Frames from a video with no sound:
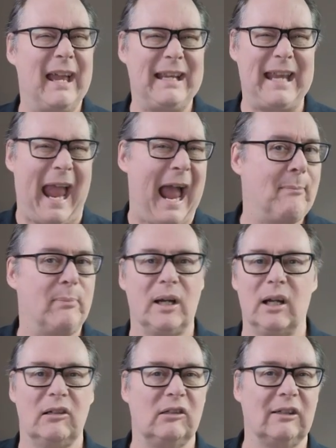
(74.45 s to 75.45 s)
cat
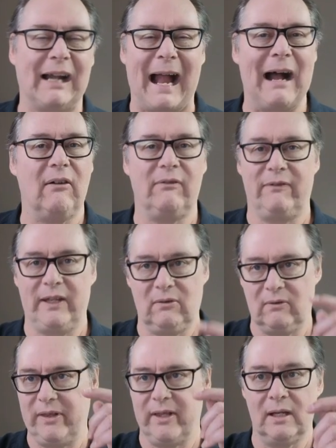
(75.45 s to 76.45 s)
burglar outfit
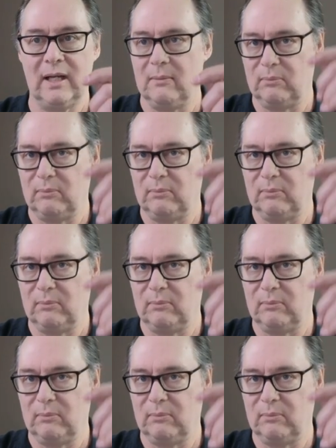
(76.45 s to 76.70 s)
with the